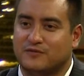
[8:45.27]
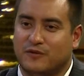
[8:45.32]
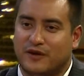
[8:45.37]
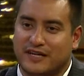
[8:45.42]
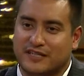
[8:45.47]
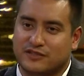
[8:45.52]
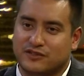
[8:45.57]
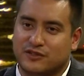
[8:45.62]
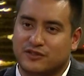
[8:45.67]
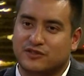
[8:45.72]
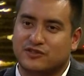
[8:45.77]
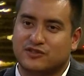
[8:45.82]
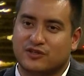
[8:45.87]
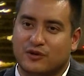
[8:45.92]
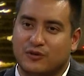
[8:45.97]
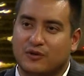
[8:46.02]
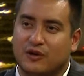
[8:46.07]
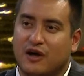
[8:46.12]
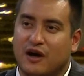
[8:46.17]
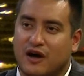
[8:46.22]
Why it took
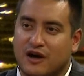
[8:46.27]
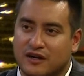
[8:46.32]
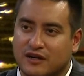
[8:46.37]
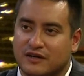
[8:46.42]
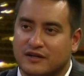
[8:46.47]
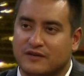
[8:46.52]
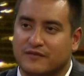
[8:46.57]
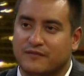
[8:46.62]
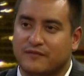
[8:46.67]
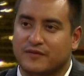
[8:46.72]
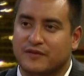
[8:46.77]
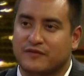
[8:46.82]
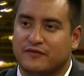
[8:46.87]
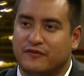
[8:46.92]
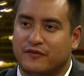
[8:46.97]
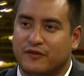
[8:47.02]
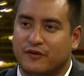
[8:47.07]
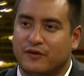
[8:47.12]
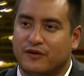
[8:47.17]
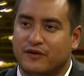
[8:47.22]
so long
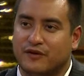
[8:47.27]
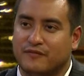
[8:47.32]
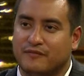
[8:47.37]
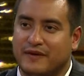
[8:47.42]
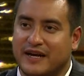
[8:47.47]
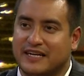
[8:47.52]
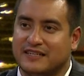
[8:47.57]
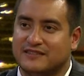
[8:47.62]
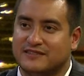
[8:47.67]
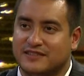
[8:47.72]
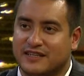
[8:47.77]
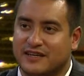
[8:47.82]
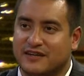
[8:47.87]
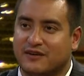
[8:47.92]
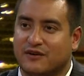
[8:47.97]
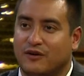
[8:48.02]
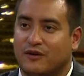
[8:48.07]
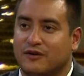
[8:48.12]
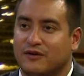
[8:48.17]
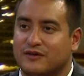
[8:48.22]
for
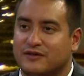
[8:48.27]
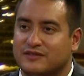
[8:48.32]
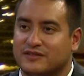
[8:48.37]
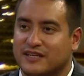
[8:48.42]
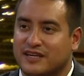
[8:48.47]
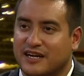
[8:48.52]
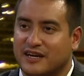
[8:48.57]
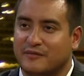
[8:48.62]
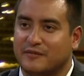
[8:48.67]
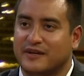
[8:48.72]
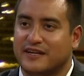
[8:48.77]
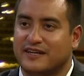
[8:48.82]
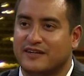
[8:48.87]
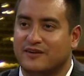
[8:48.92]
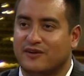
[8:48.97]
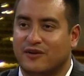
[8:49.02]
Manziel to come in,